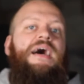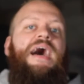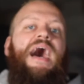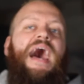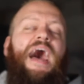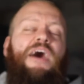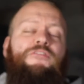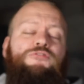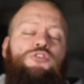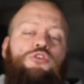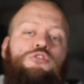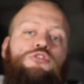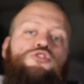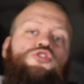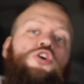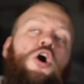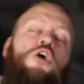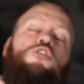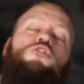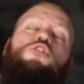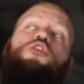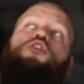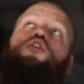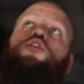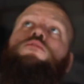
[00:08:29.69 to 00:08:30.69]
Have your
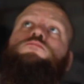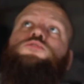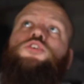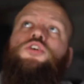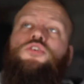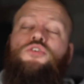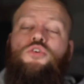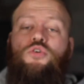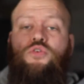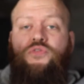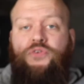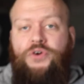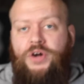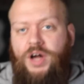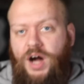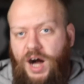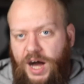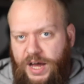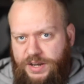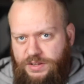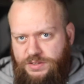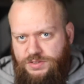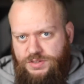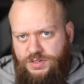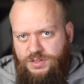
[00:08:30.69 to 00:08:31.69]
dog look up to you for
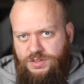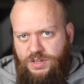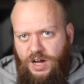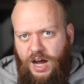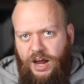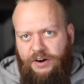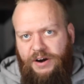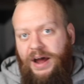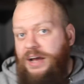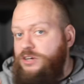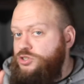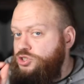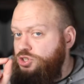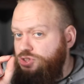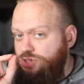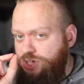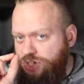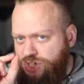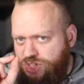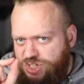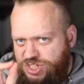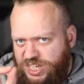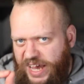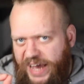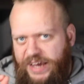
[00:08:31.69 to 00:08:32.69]
guidance and direction the
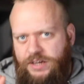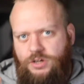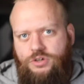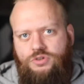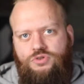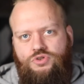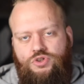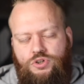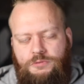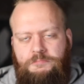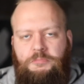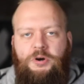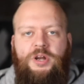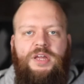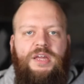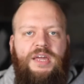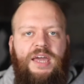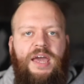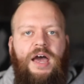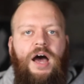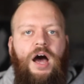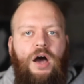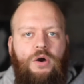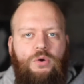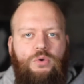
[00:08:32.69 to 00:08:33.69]
second you bring
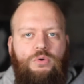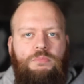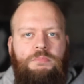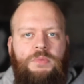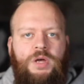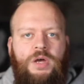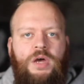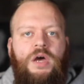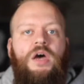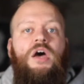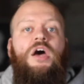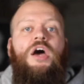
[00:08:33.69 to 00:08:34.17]
it home,